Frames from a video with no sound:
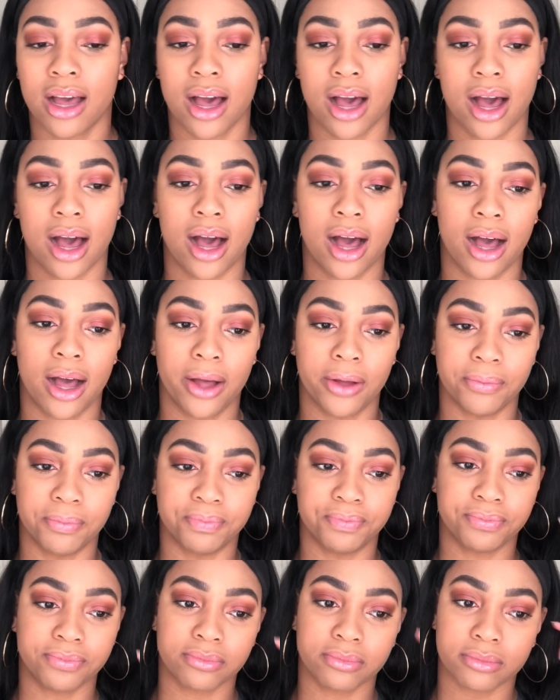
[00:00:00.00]
I
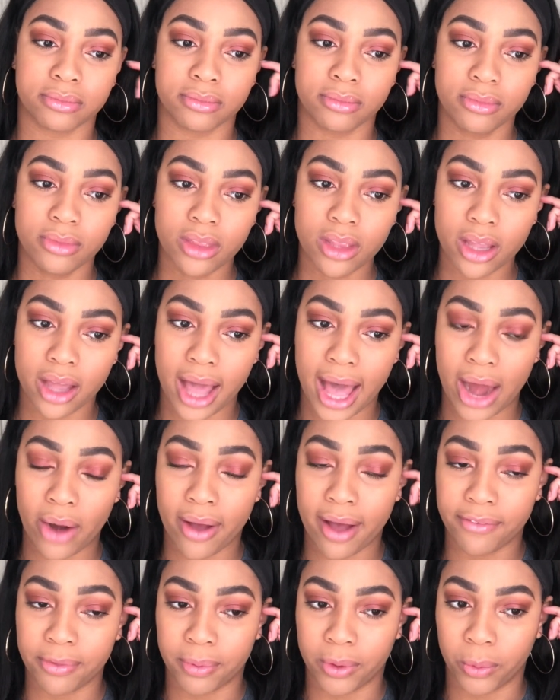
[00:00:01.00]
don't have
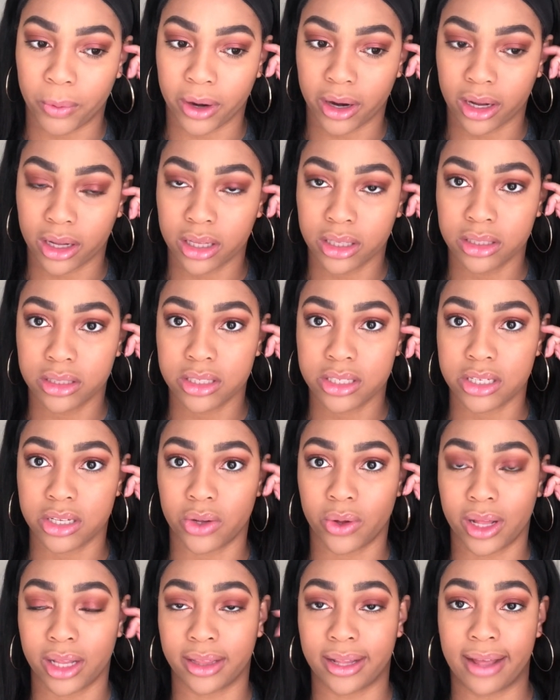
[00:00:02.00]
to be work till
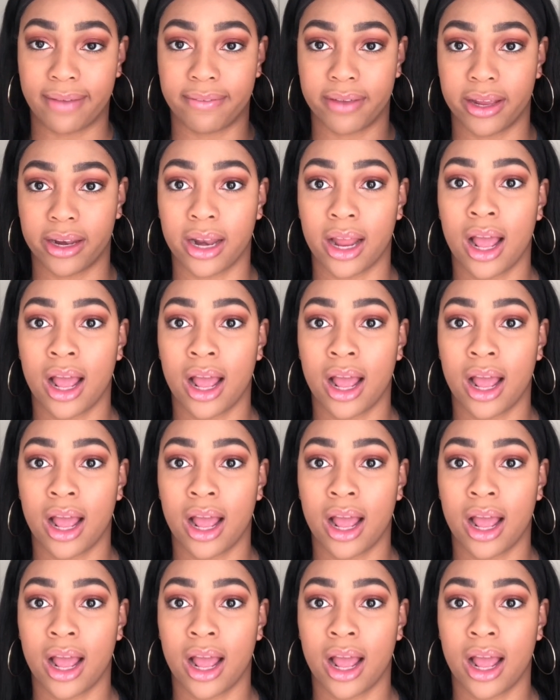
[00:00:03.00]
11,